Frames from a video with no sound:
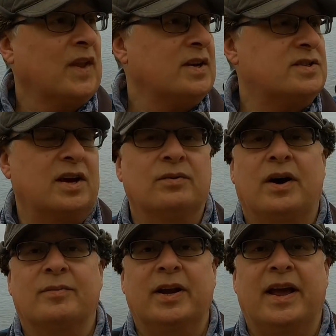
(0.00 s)
So
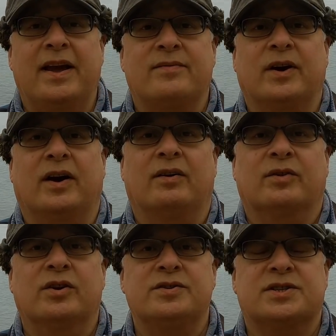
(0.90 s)
I'm going to have a, a
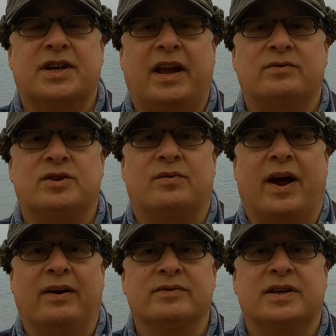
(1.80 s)
good scout
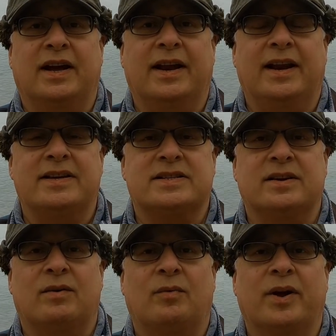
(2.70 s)
around and let's
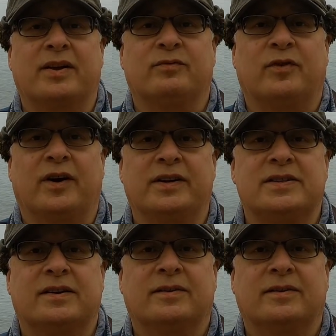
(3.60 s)
see what we can find.